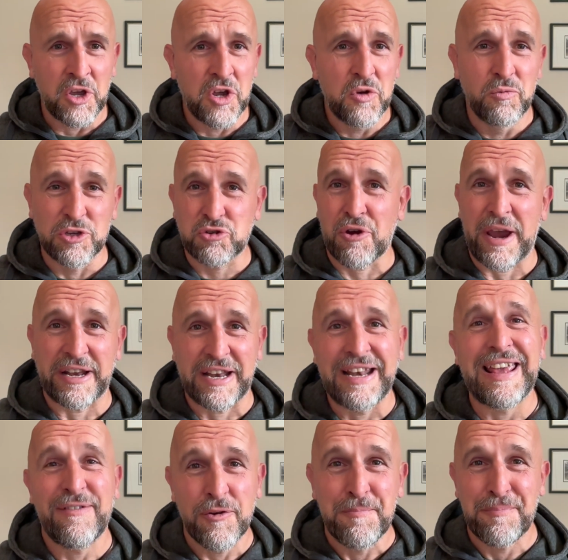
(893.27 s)
which created an
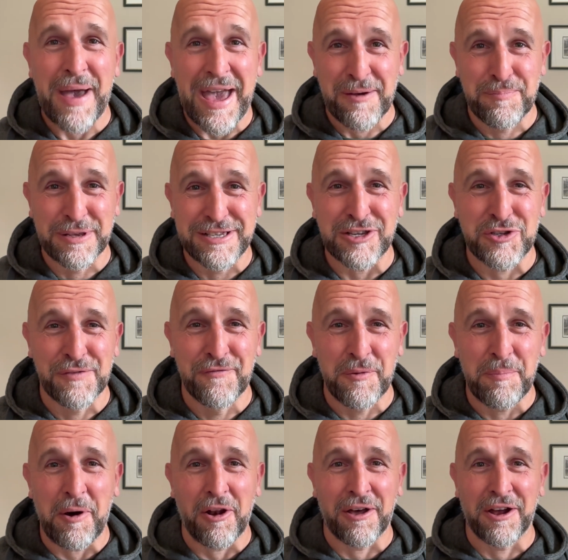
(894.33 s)
even better position for
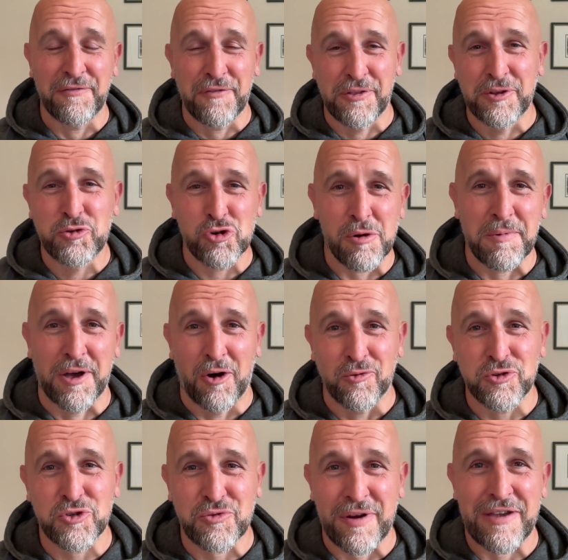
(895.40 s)
Pollard for the drop goal,
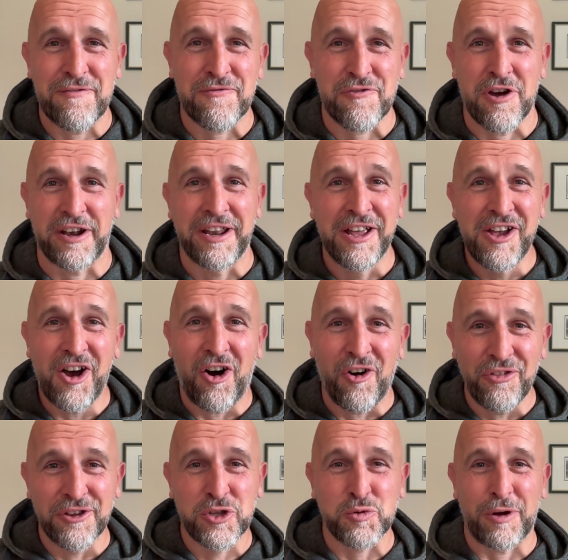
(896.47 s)
straight in front, on
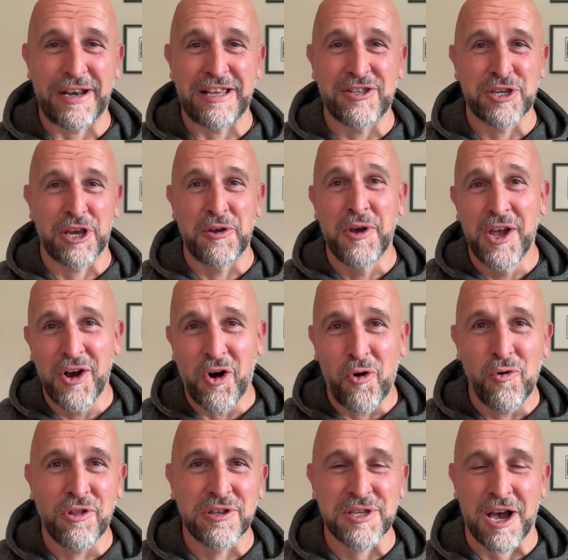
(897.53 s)
the 22,
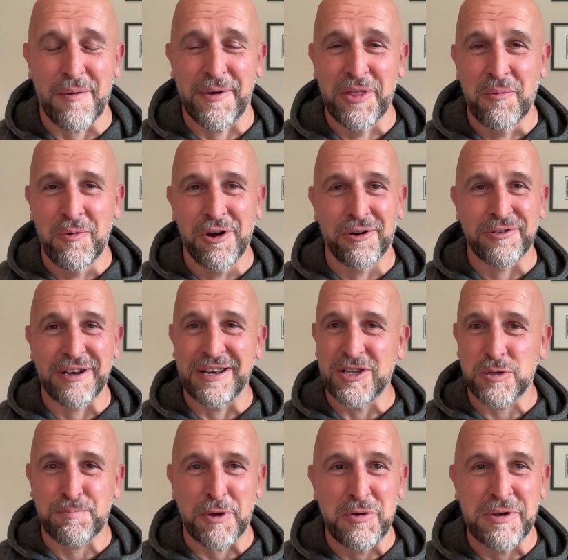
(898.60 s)
all the time in the world, and he
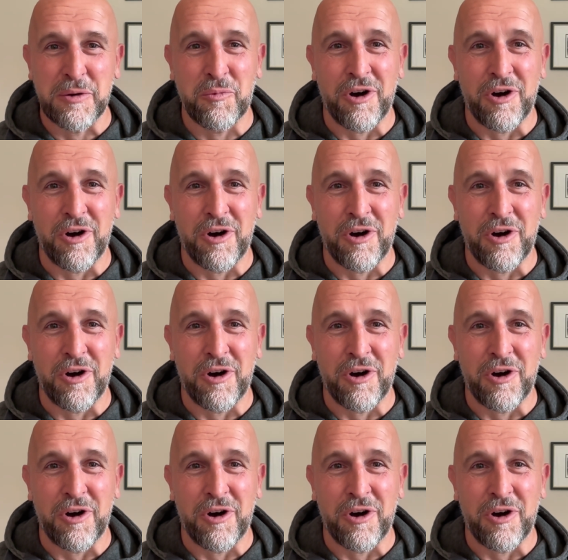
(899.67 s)
spooned it